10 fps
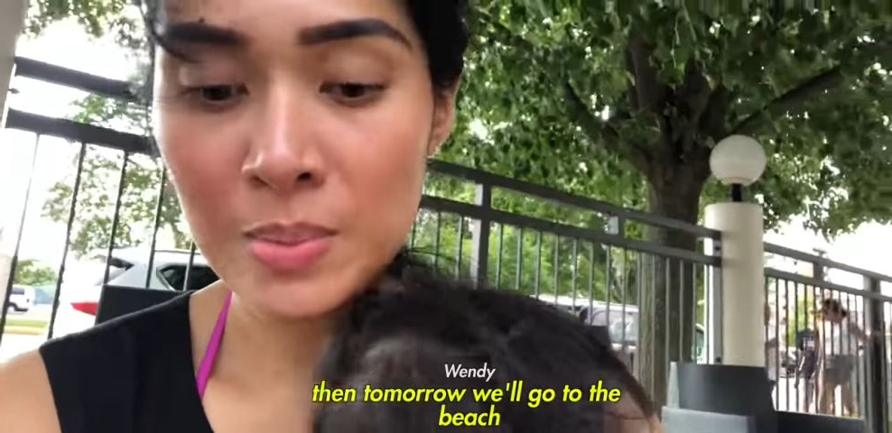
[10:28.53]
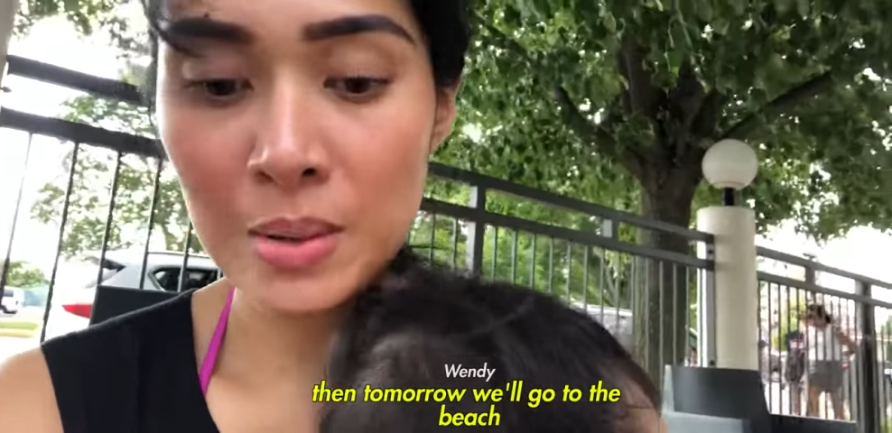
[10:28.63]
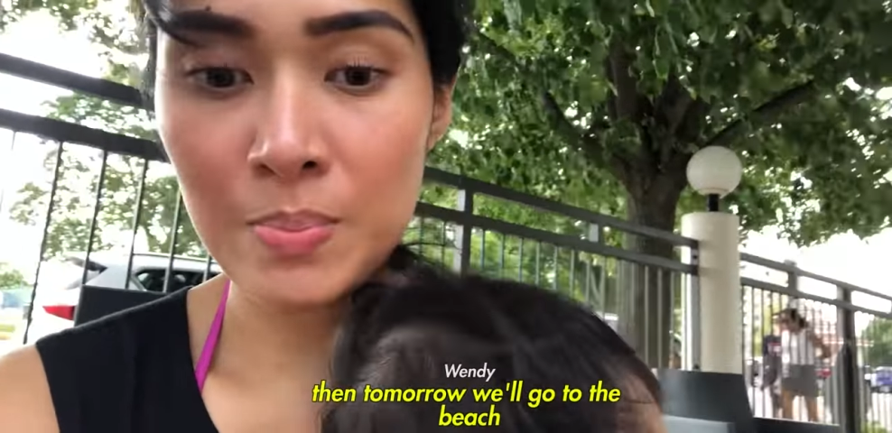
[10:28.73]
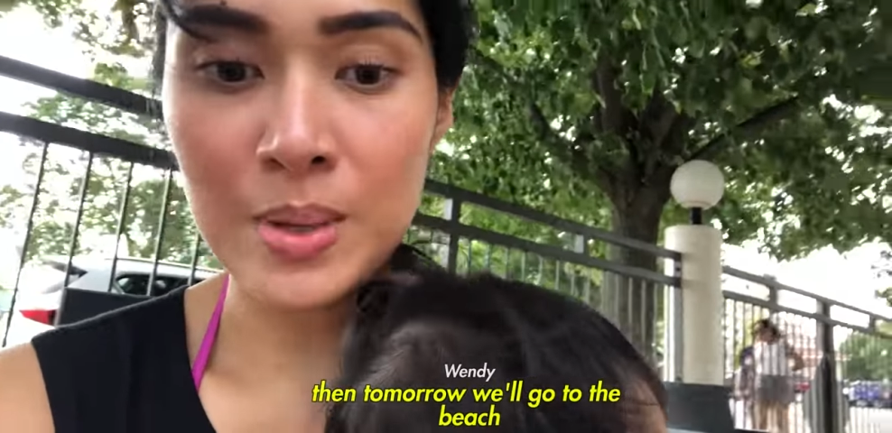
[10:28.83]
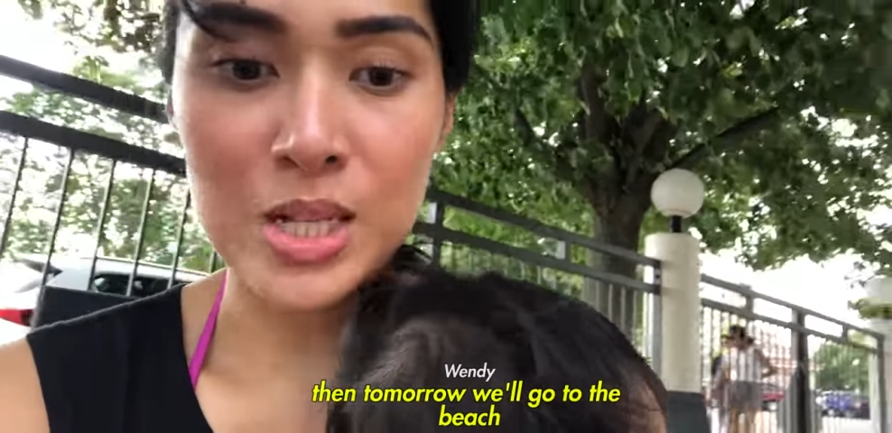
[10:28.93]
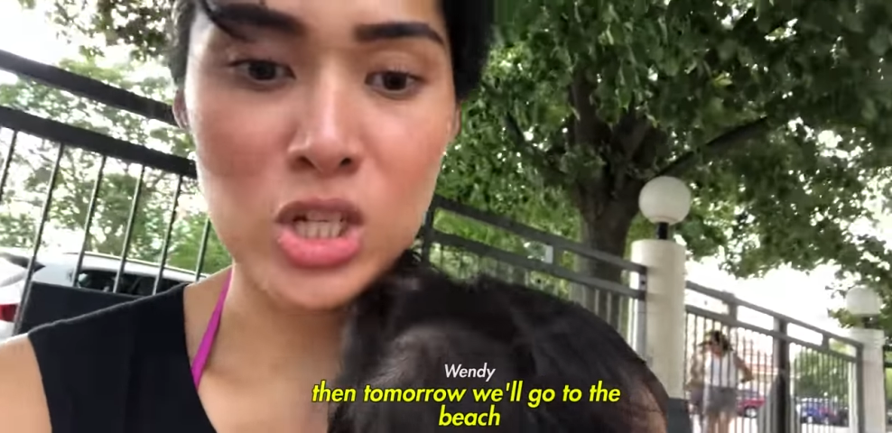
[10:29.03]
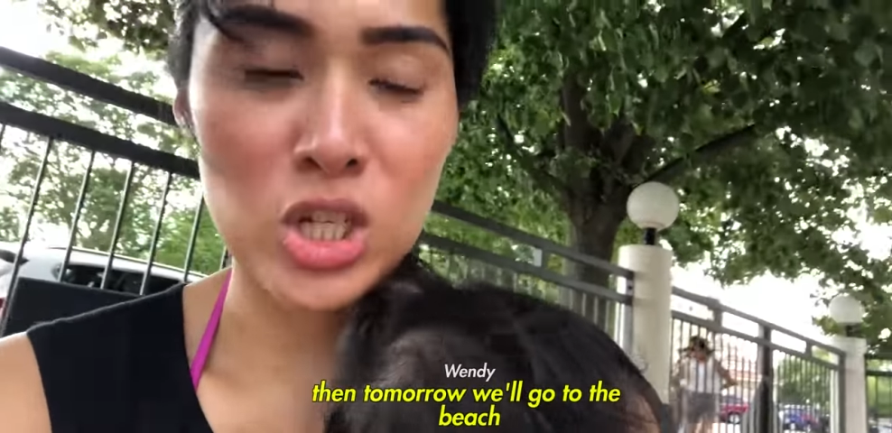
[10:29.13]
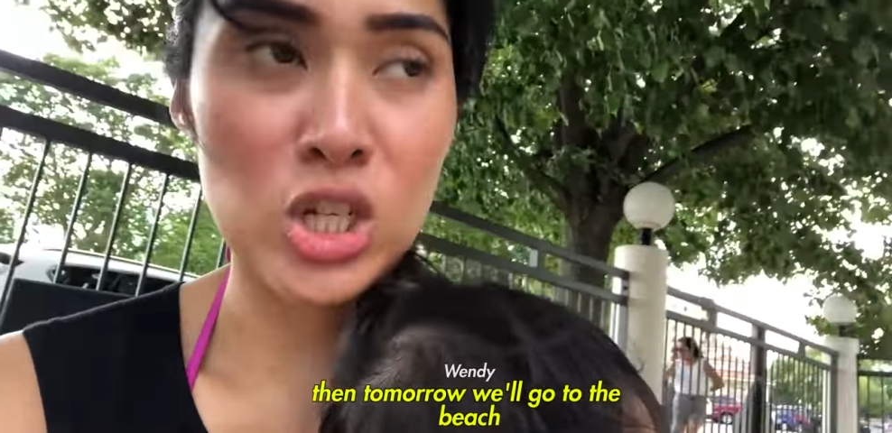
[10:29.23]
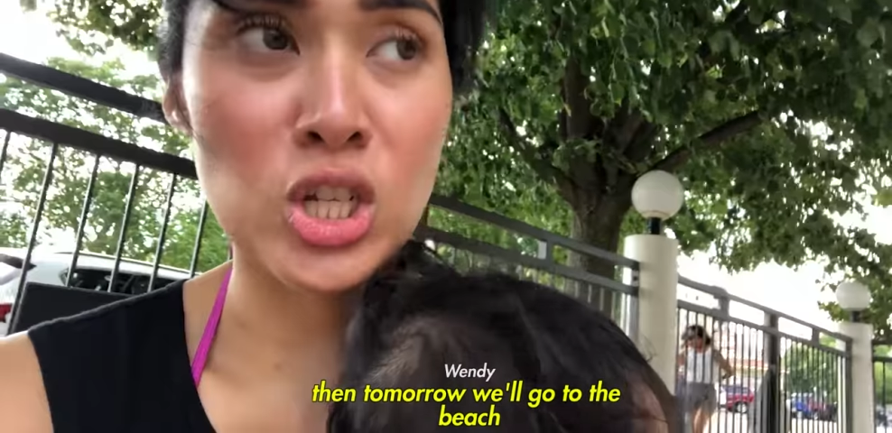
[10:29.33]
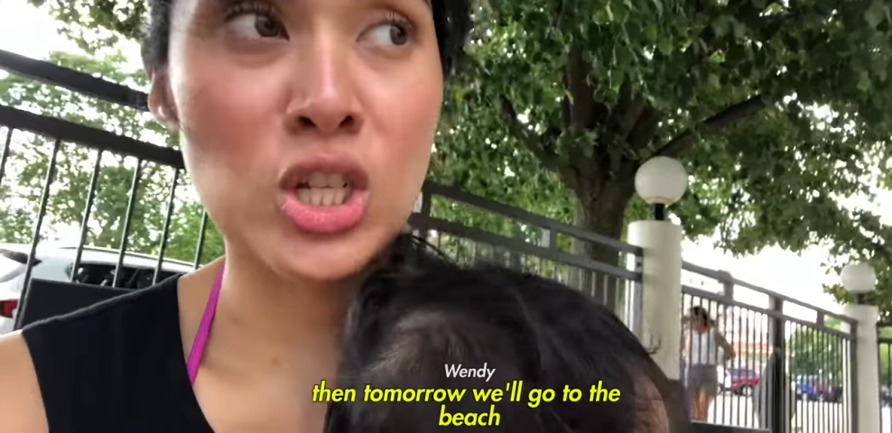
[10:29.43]

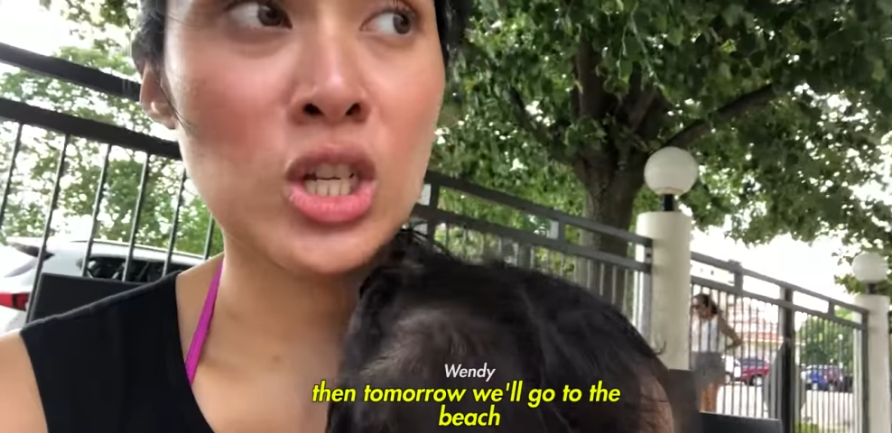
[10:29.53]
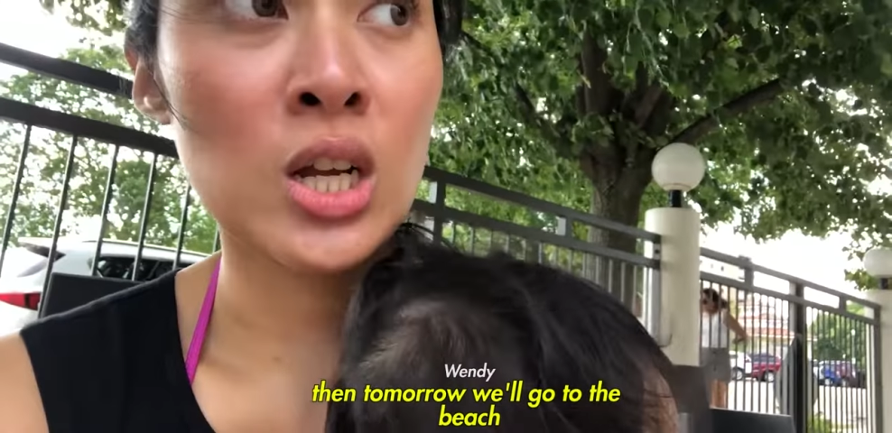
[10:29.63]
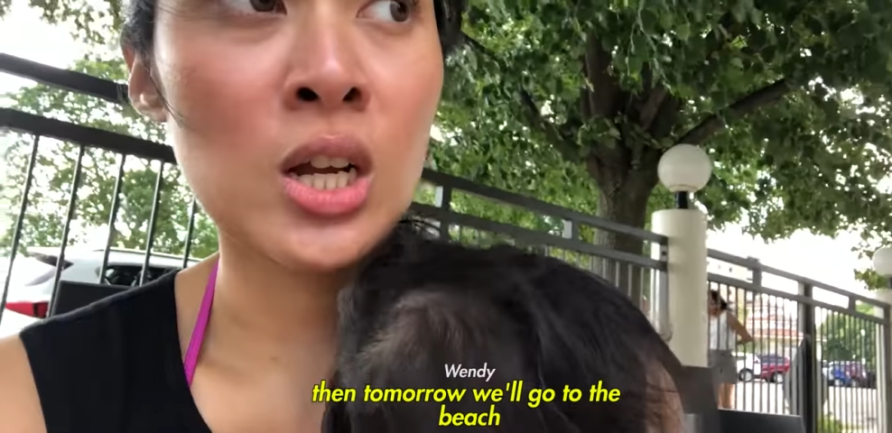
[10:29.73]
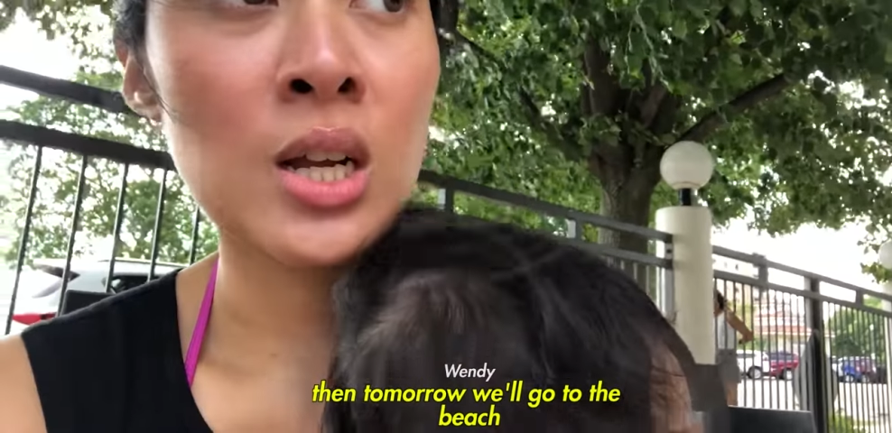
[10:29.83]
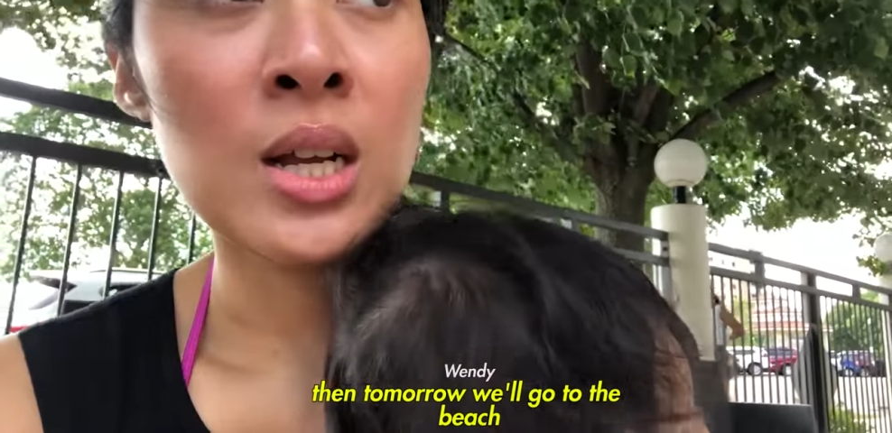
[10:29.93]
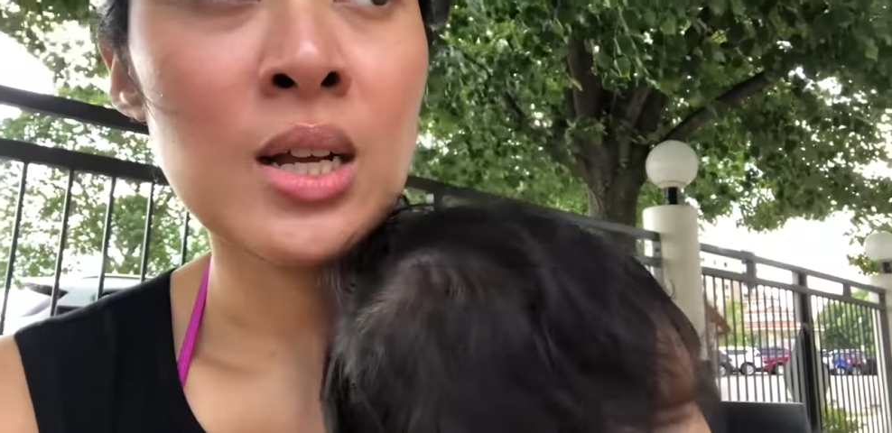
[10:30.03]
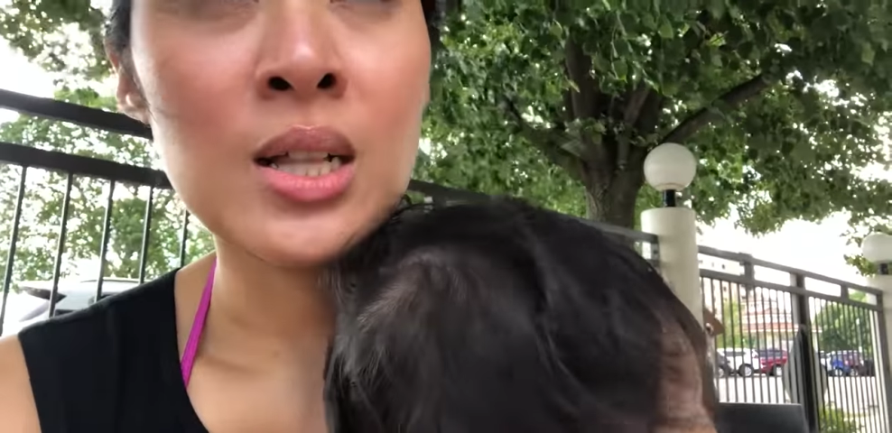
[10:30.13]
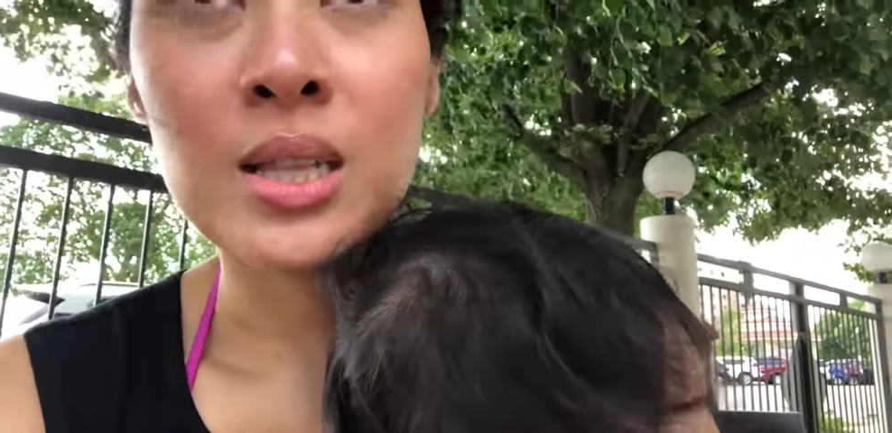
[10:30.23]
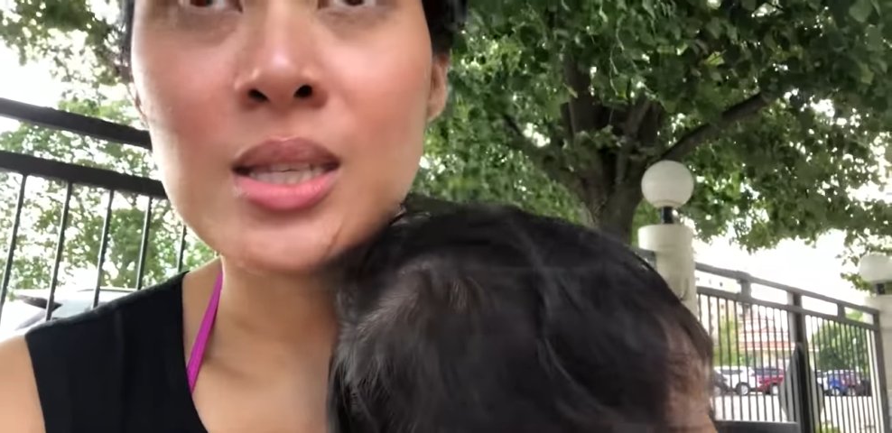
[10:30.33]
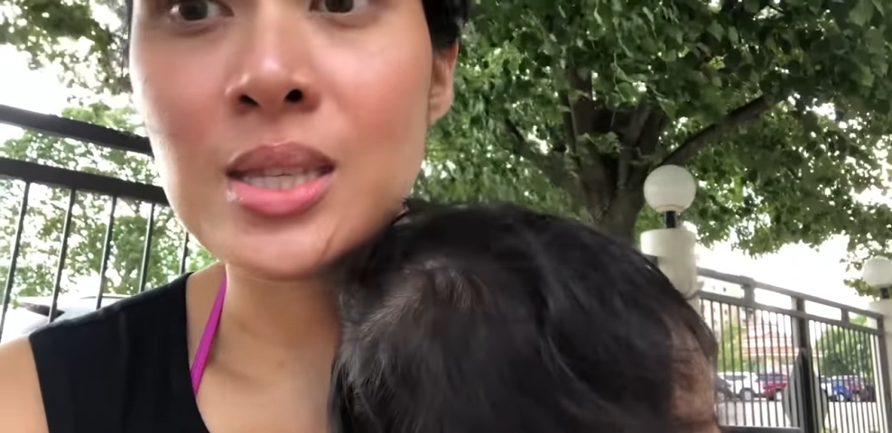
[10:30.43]
mag-beach.
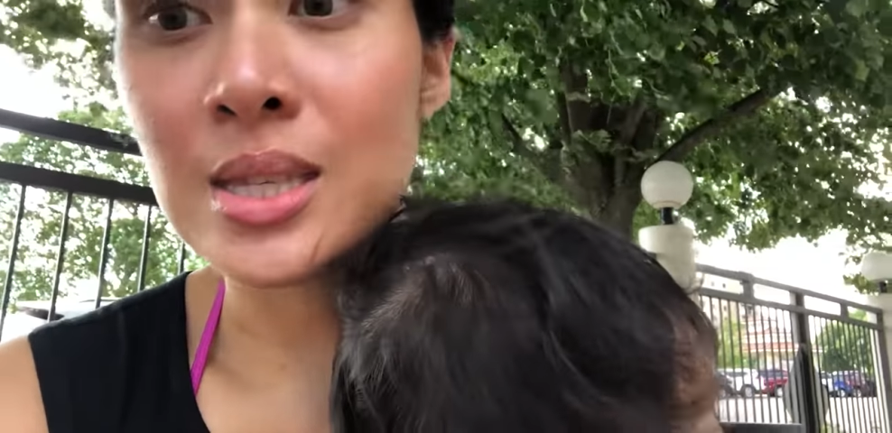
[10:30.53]
Let's